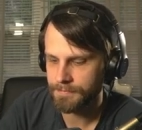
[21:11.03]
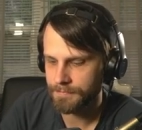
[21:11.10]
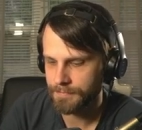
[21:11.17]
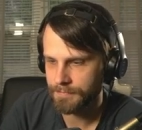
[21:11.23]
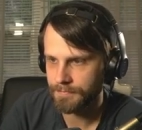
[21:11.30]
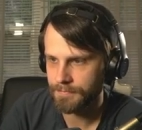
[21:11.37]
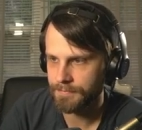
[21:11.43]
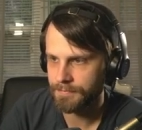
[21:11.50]

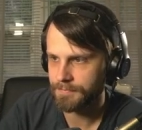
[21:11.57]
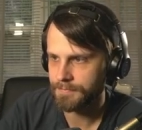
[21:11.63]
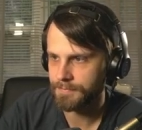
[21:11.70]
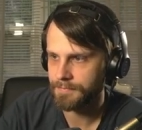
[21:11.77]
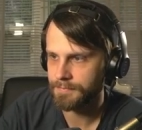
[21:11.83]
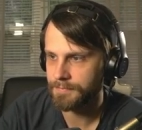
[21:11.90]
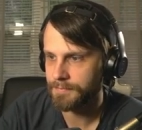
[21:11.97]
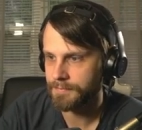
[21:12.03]

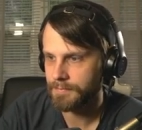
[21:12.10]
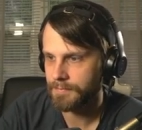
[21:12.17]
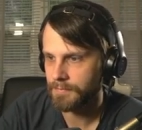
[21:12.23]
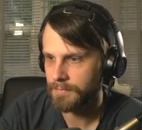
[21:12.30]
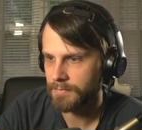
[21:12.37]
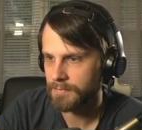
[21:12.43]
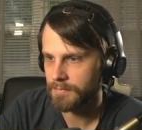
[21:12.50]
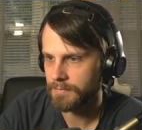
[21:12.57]

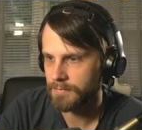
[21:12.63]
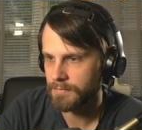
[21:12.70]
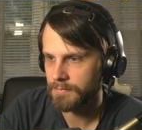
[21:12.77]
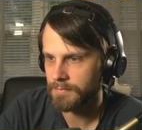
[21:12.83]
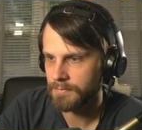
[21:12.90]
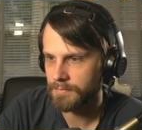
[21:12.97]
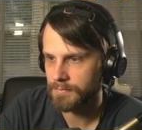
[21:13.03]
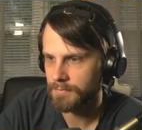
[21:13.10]

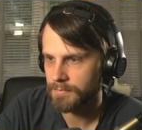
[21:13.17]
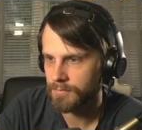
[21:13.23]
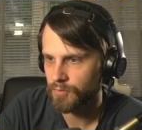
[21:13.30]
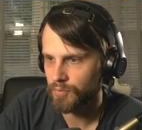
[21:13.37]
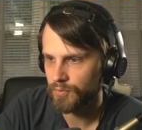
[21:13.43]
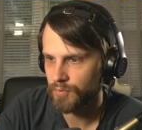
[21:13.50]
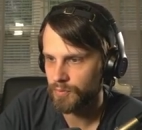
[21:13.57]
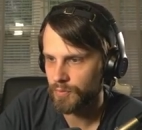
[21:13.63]

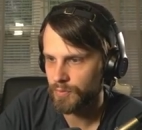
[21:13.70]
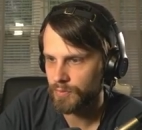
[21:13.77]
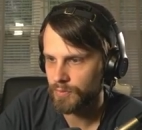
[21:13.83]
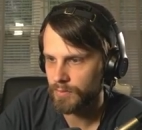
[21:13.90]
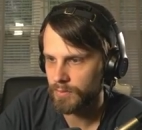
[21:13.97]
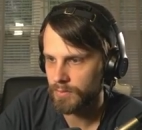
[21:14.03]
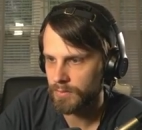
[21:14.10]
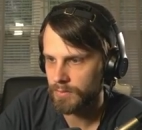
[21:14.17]

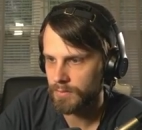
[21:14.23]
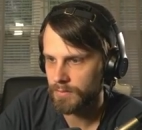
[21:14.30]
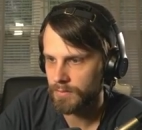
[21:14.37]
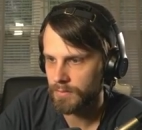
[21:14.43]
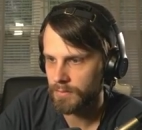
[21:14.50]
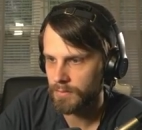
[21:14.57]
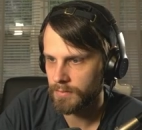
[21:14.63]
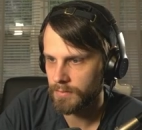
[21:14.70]

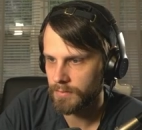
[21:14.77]
No one is speaking in this clip.